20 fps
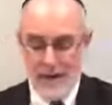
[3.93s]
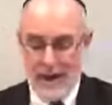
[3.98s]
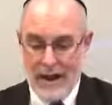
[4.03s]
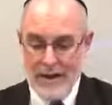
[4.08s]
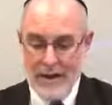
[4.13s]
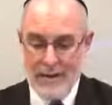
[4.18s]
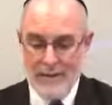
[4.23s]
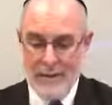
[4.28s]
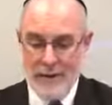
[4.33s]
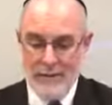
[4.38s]
I
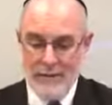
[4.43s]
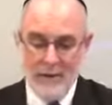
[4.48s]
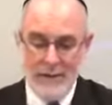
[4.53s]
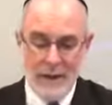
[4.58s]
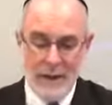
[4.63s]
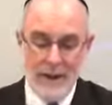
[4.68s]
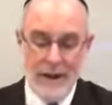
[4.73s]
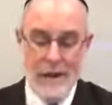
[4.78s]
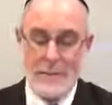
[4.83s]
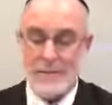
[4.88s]
never ever
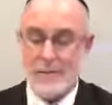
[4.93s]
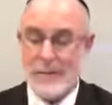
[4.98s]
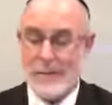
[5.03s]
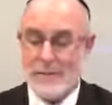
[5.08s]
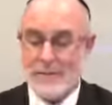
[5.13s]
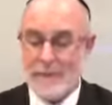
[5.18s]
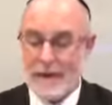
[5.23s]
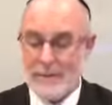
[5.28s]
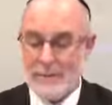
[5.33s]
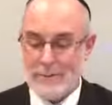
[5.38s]
thought I was going to
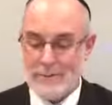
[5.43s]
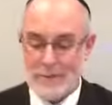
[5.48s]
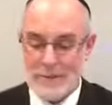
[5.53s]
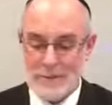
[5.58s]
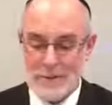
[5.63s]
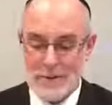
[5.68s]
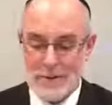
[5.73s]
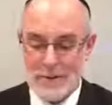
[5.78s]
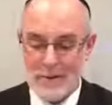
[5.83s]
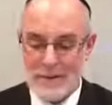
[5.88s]
be able to
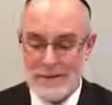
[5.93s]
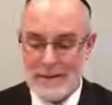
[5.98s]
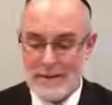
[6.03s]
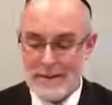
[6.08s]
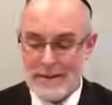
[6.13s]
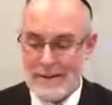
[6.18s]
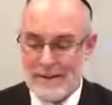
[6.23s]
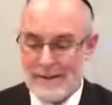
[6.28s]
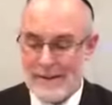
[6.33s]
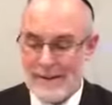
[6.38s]
do this
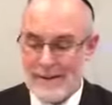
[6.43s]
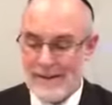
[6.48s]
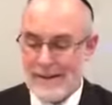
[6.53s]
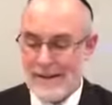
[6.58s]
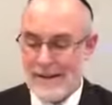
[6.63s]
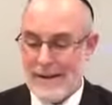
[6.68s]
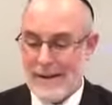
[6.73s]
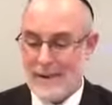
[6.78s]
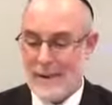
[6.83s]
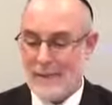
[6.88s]
in
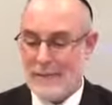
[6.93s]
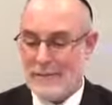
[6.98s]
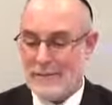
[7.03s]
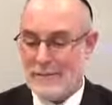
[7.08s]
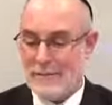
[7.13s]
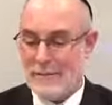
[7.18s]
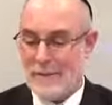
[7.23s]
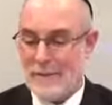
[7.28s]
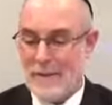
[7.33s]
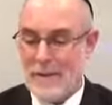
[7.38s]
exile.
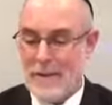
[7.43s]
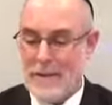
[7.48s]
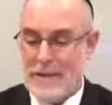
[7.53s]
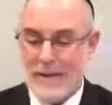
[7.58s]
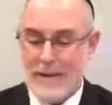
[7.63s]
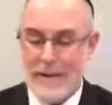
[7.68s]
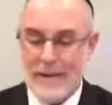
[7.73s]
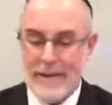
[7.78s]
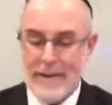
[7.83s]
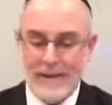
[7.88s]

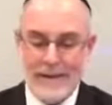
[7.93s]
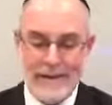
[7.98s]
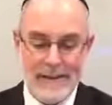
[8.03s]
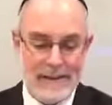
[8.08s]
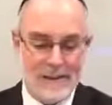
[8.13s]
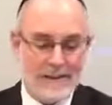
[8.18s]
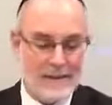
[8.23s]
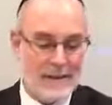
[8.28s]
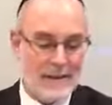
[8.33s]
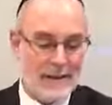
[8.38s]

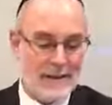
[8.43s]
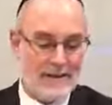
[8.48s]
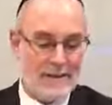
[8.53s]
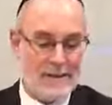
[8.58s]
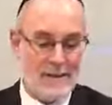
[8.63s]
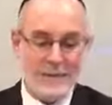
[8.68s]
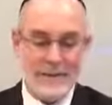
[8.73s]
This is some